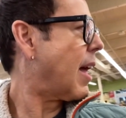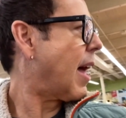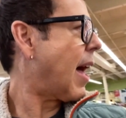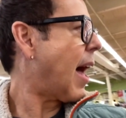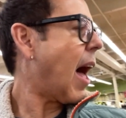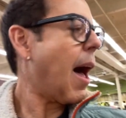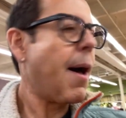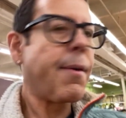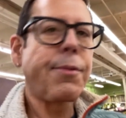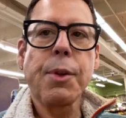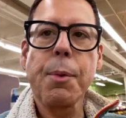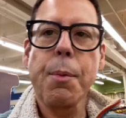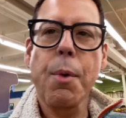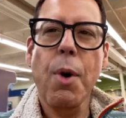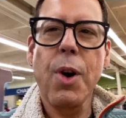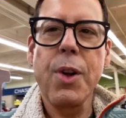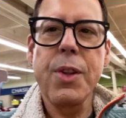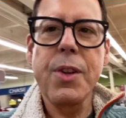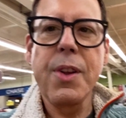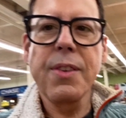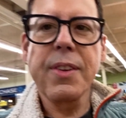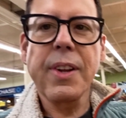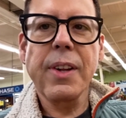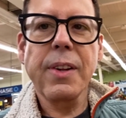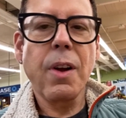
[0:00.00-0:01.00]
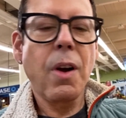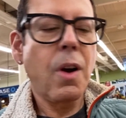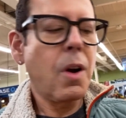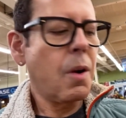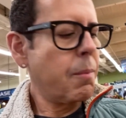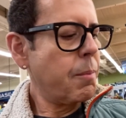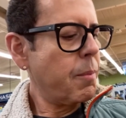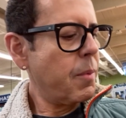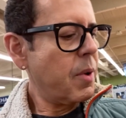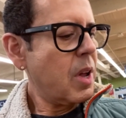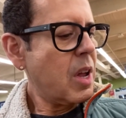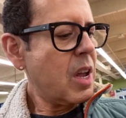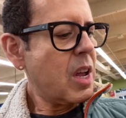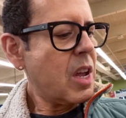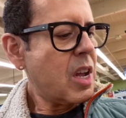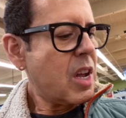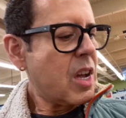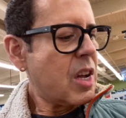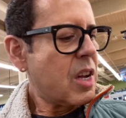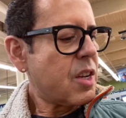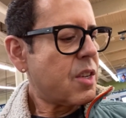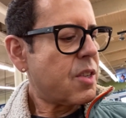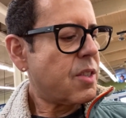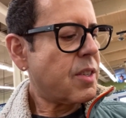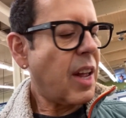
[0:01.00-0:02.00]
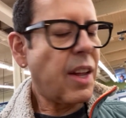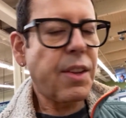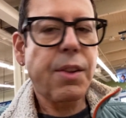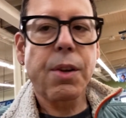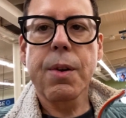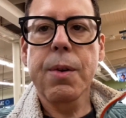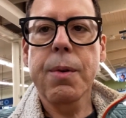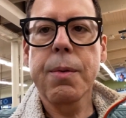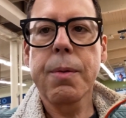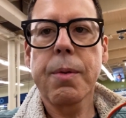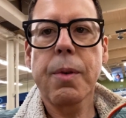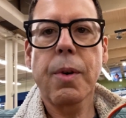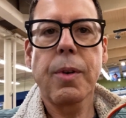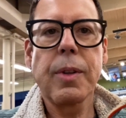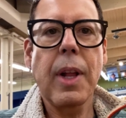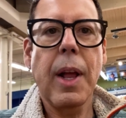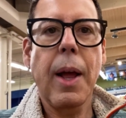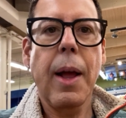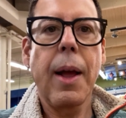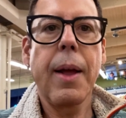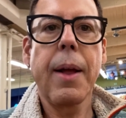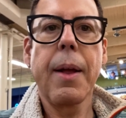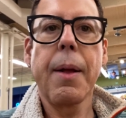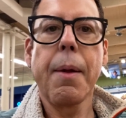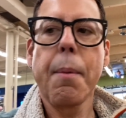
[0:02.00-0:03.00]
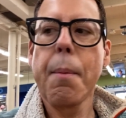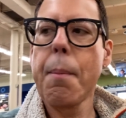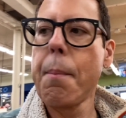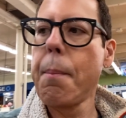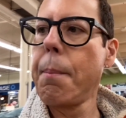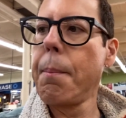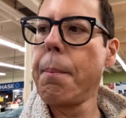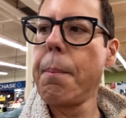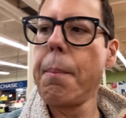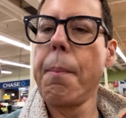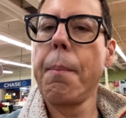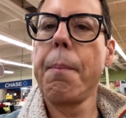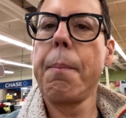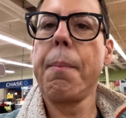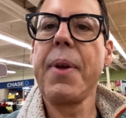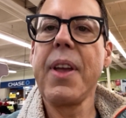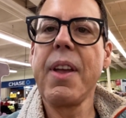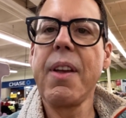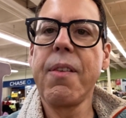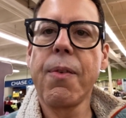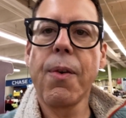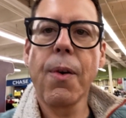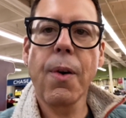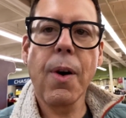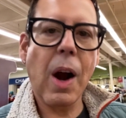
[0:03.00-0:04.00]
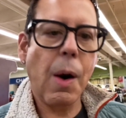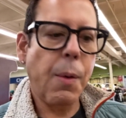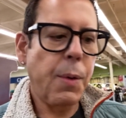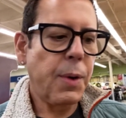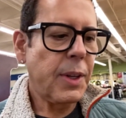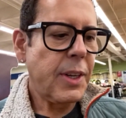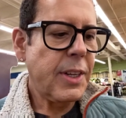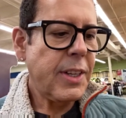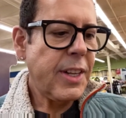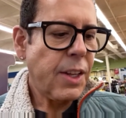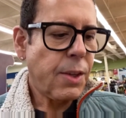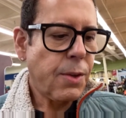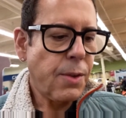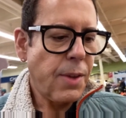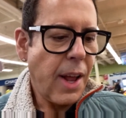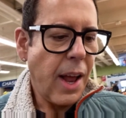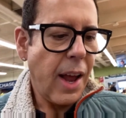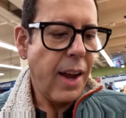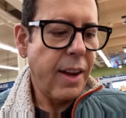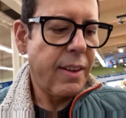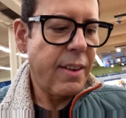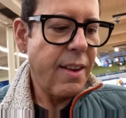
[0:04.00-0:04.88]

I have some onions at home, so that's gonna be for our dinner tonight.